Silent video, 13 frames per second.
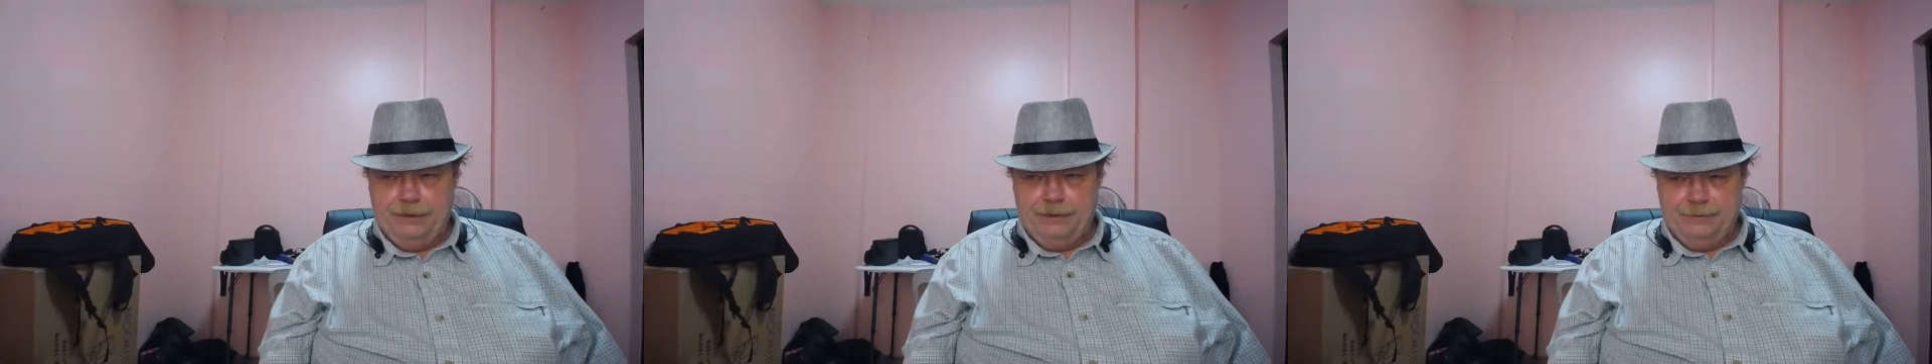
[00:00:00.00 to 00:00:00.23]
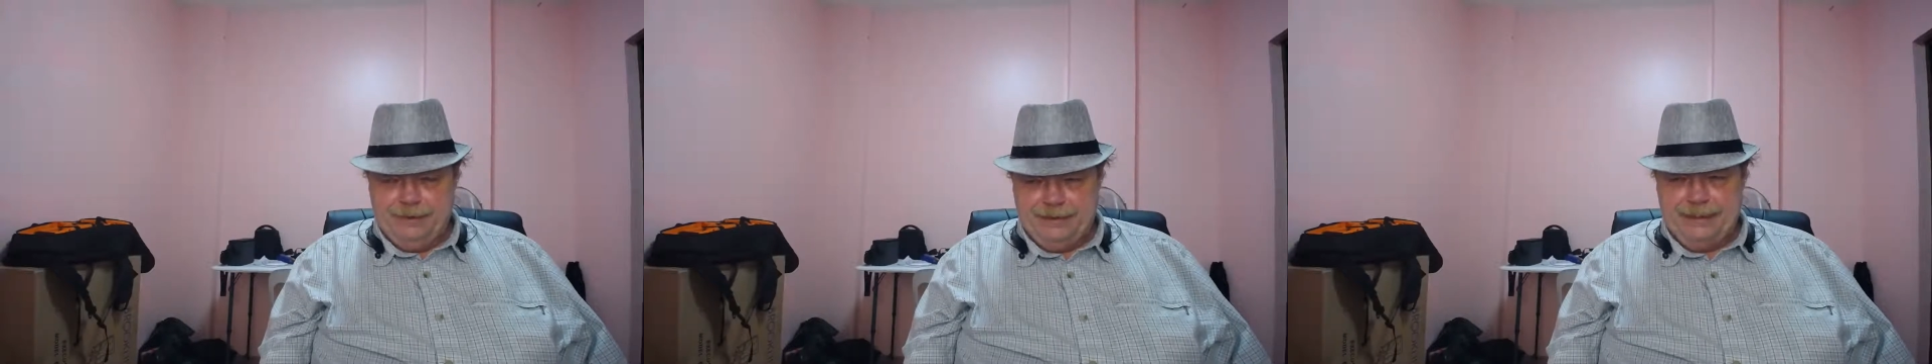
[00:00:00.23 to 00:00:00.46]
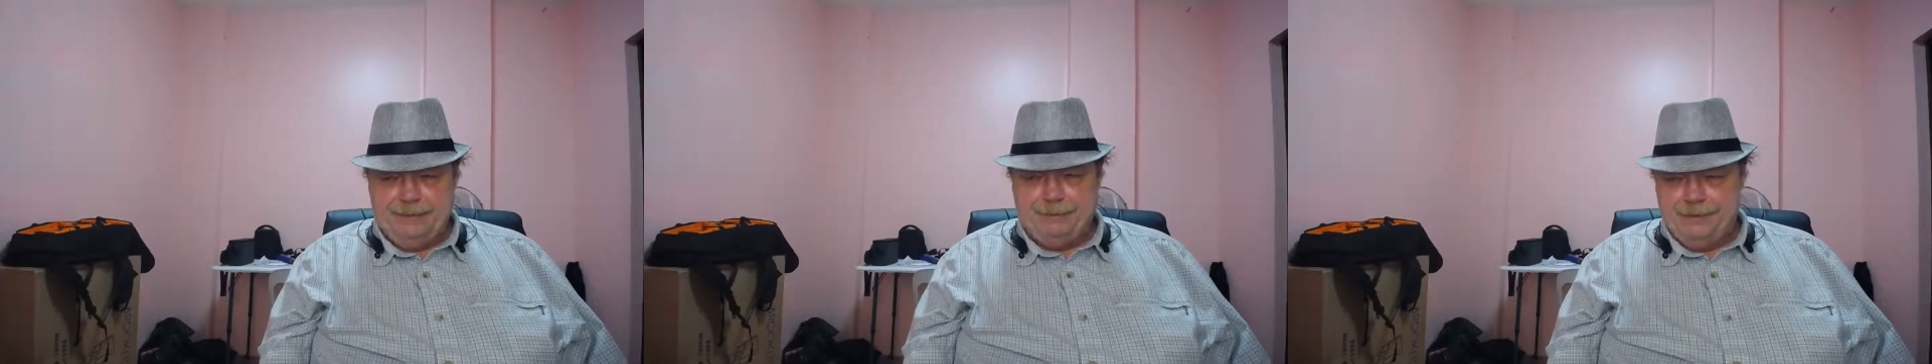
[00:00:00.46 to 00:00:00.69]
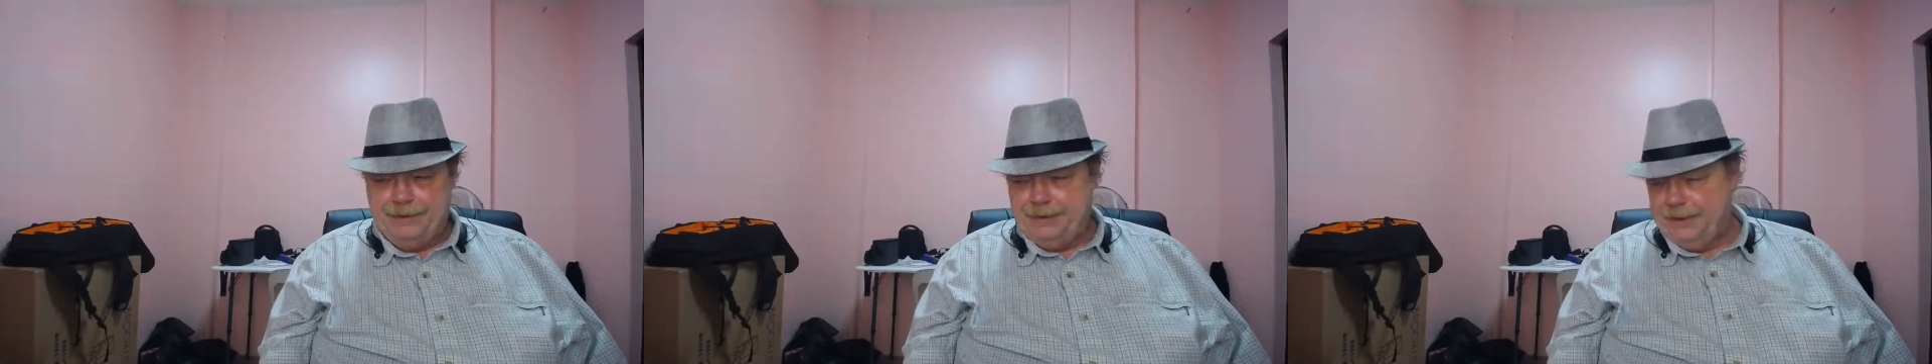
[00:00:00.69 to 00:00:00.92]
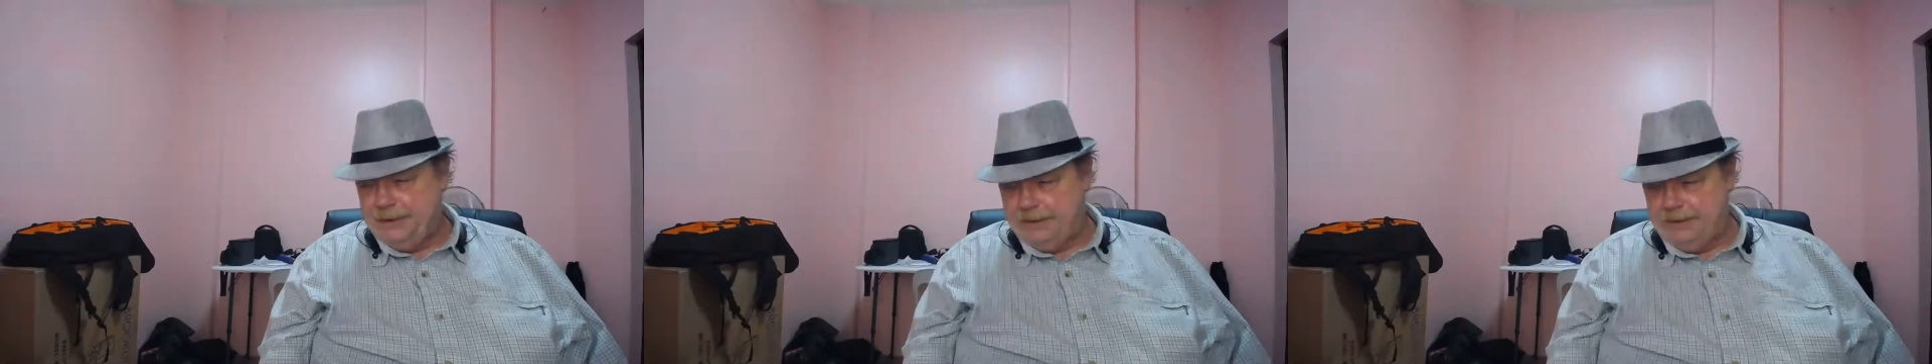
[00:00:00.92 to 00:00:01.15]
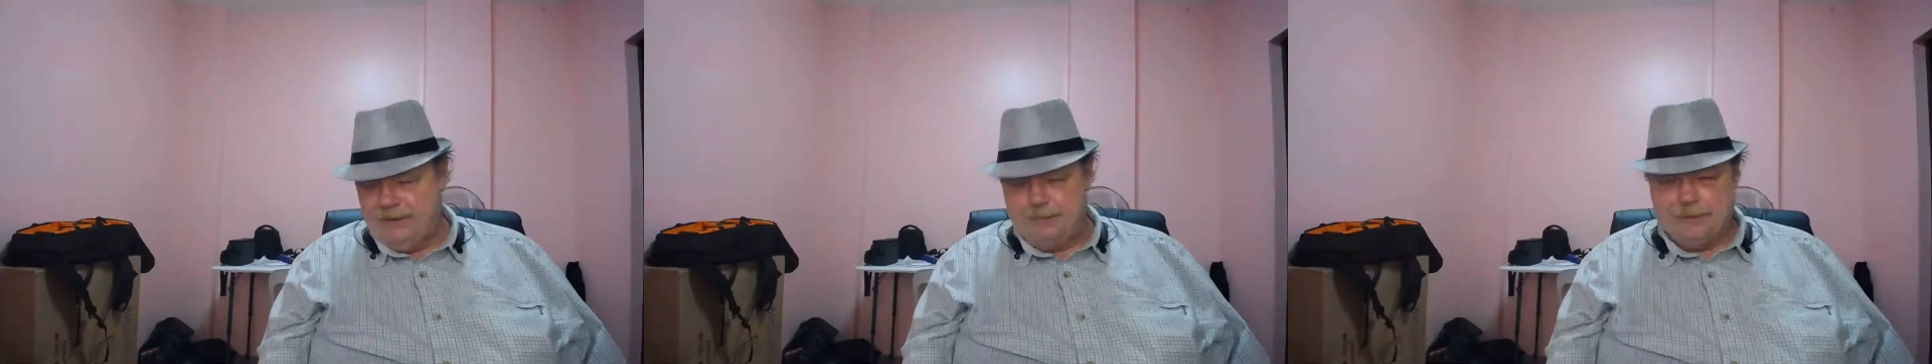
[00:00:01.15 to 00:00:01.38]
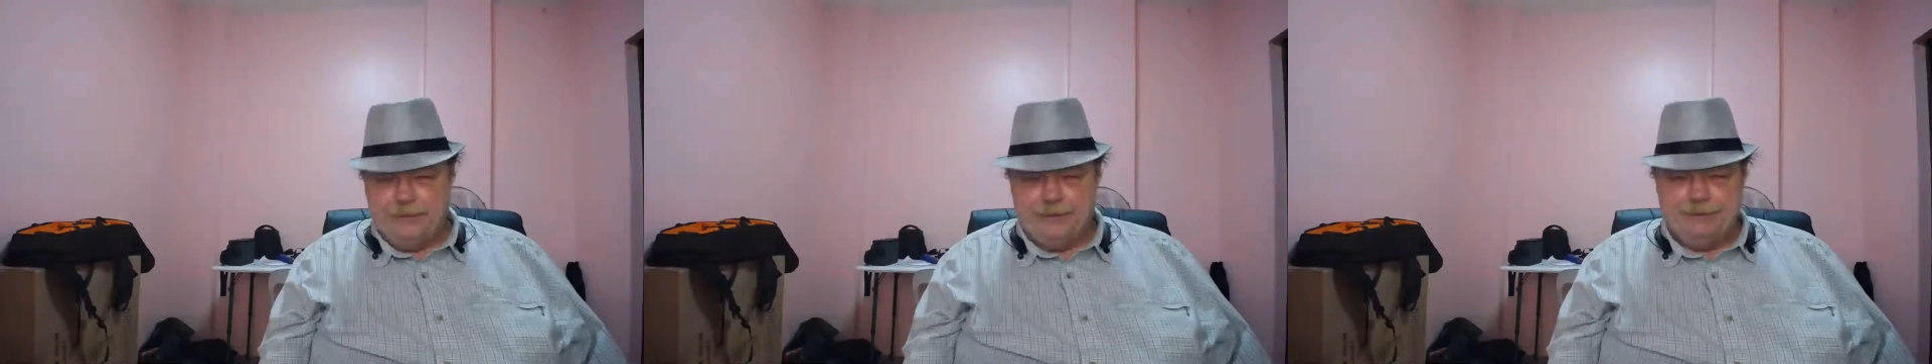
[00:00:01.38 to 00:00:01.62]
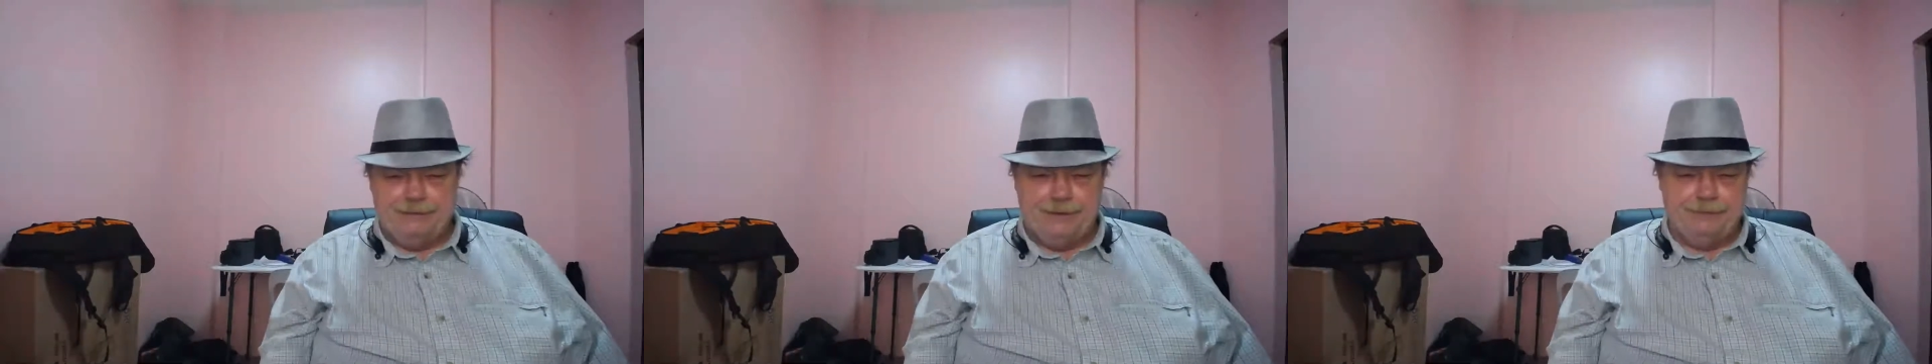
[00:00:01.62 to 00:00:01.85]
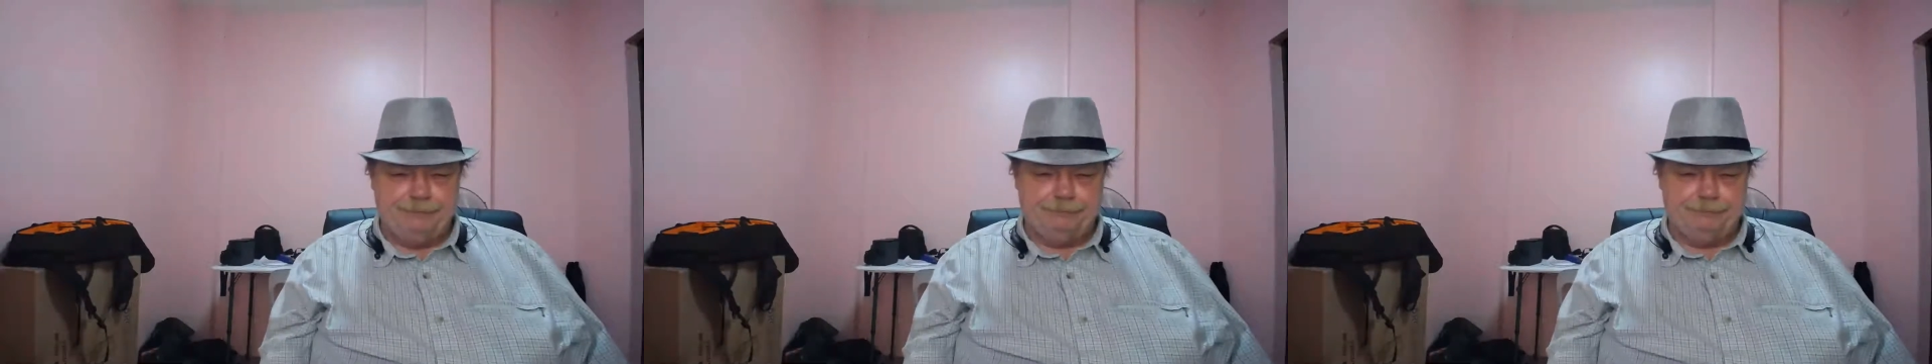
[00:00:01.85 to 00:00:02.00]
a little bit deeper than the GoPro even.